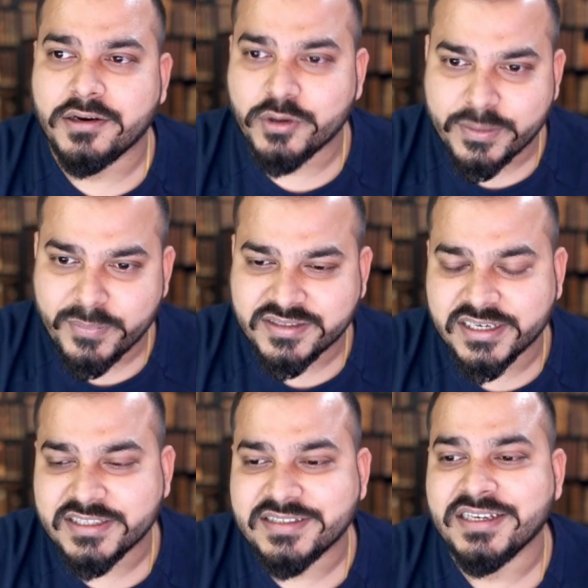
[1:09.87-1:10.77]
here you can
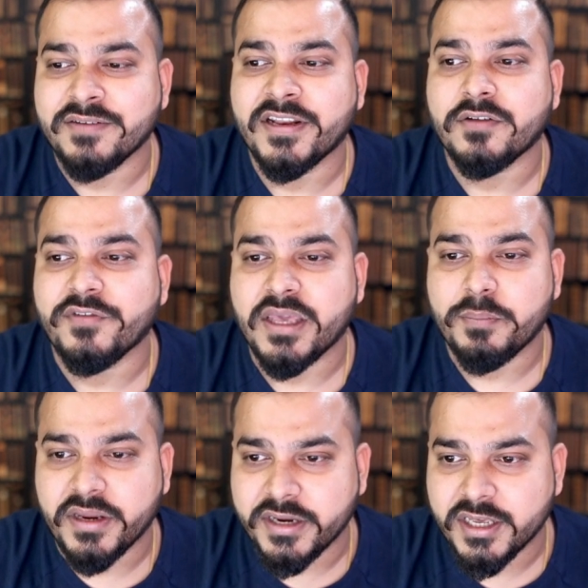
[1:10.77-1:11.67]
basically see even the
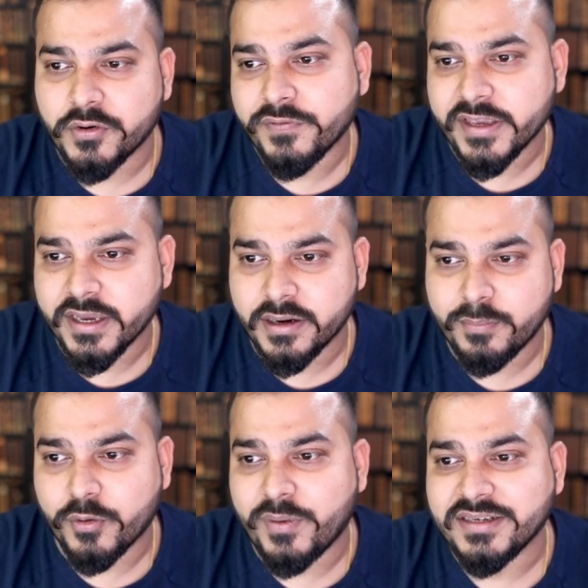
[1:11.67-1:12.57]
Wikipedia over here.
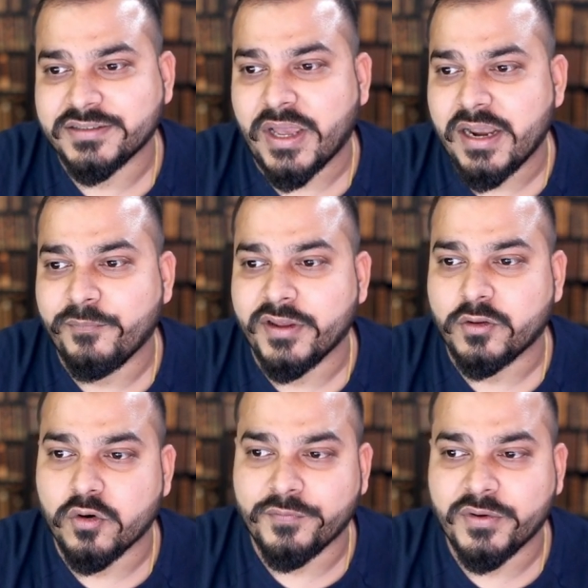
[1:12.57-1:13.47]
It provides help
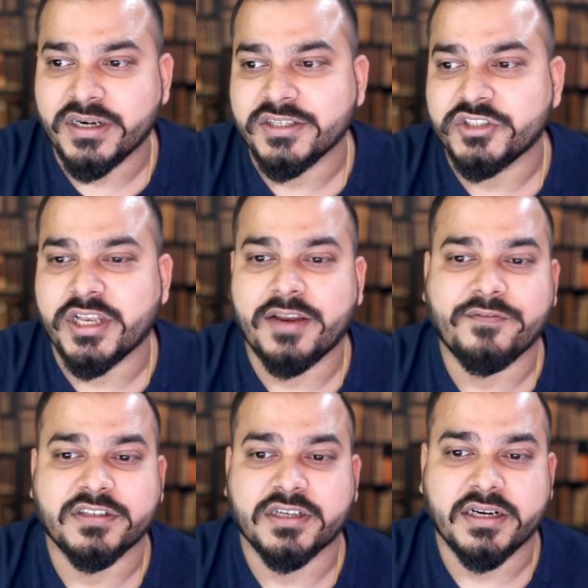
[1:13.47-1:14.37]
with homework, digital
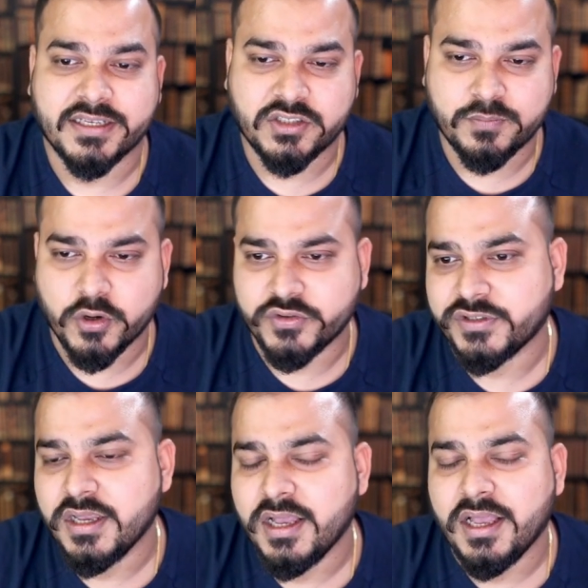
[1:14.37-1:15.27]
and physical test
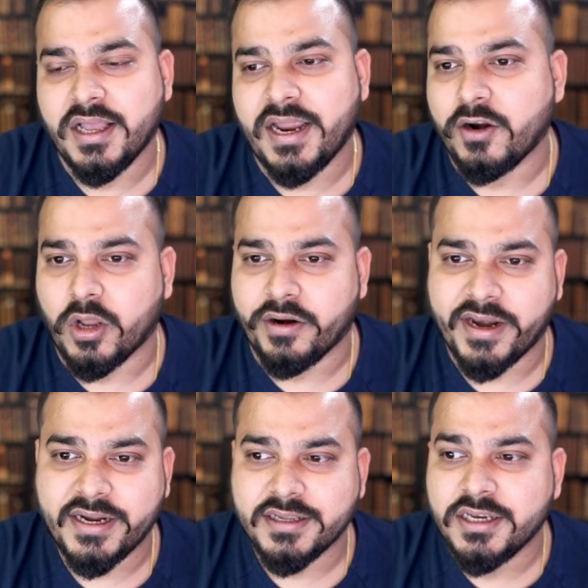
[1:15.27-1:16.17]
books and all,
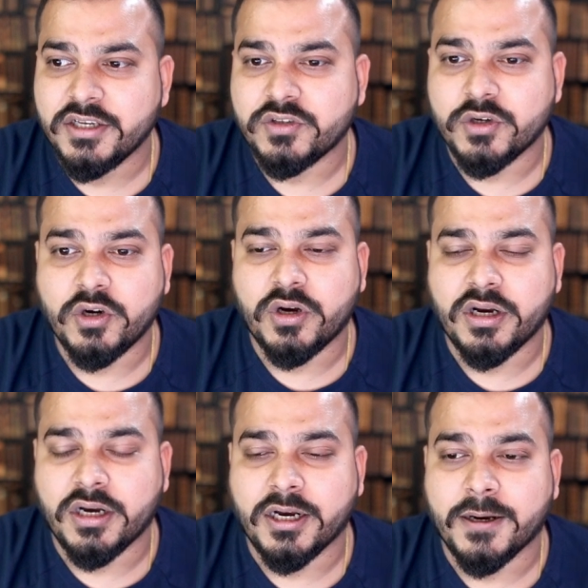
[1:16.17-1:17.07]
right? So
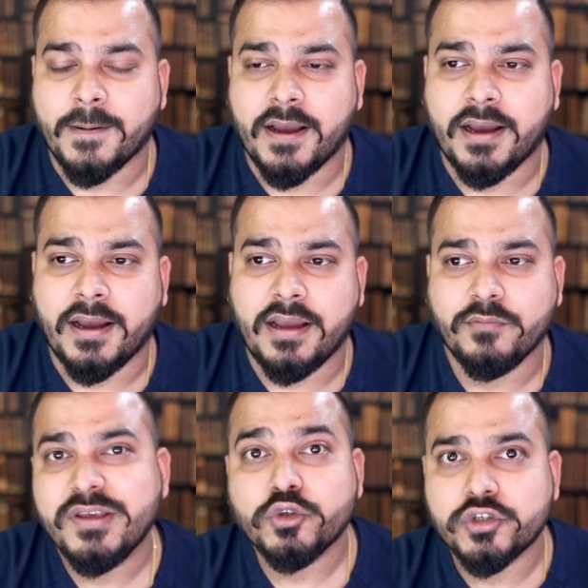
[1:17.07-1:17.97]
uh, uh,
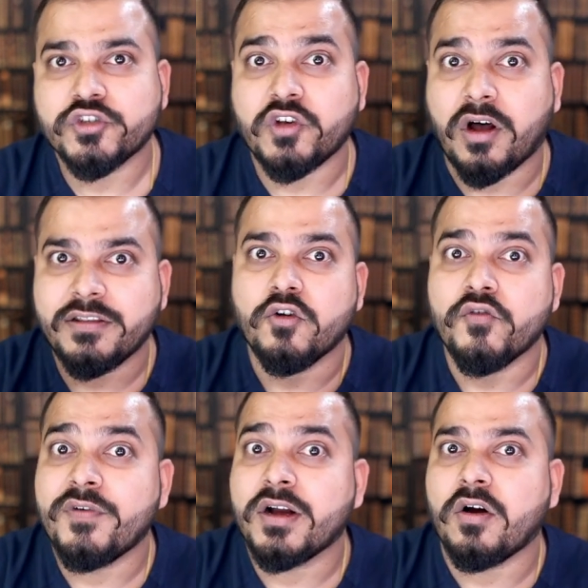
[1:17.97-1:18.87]
we used to solve the
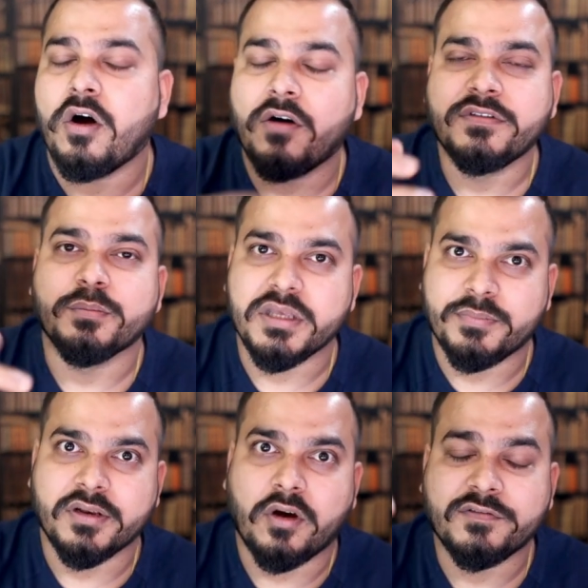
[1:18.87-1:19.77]
homework of the
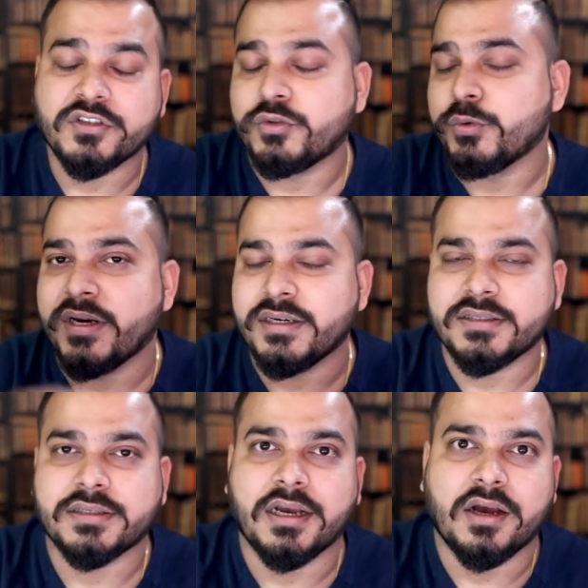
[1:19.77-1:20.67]
people, of the
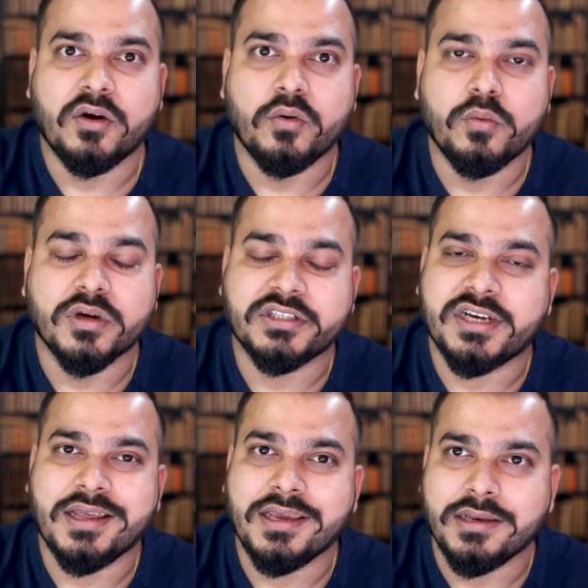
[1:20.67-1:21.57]
students uh, who were
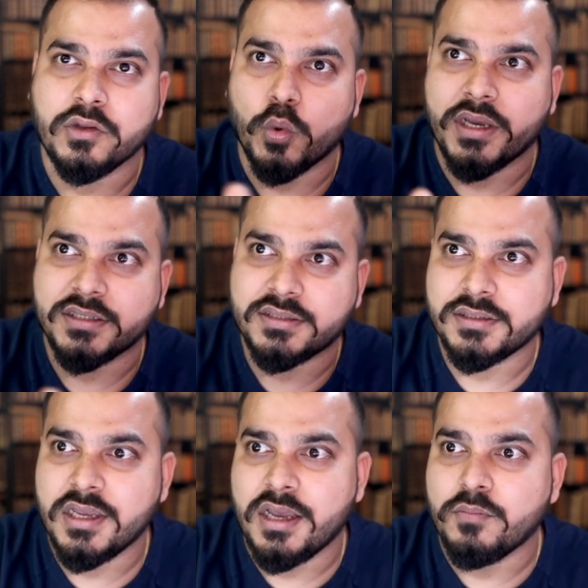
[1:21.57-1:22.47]
studying in
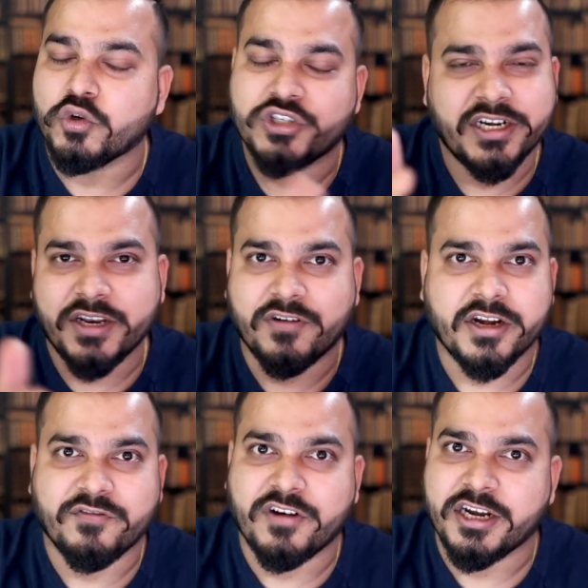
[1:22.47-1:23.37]
US mostly in
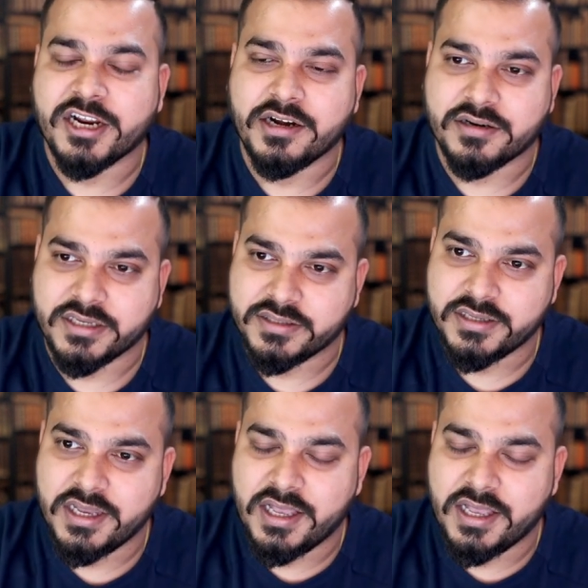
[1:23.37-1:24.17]
different different countries